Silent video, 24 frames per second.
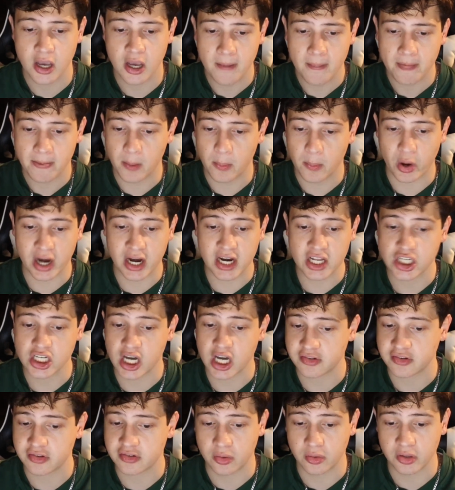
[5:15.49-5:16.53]
Brandon
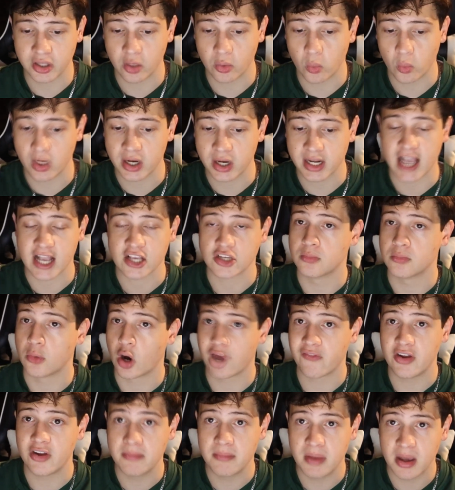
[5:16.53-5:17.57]
Johnson only had one catch.
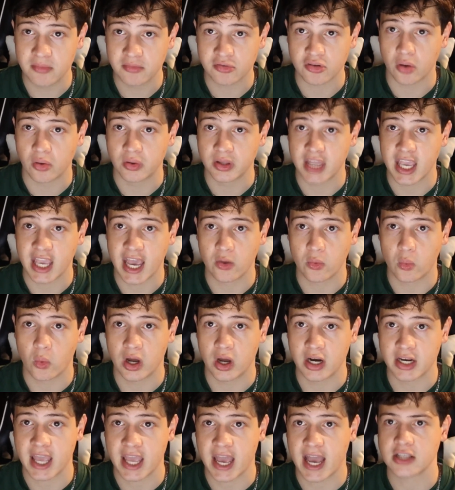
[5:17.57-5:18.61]
Marvin Mims only had one
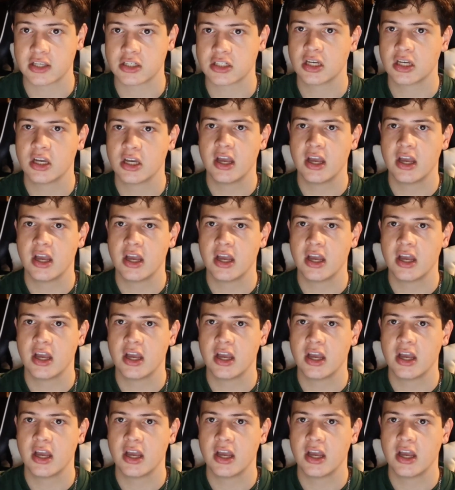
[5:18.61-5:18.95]
catch.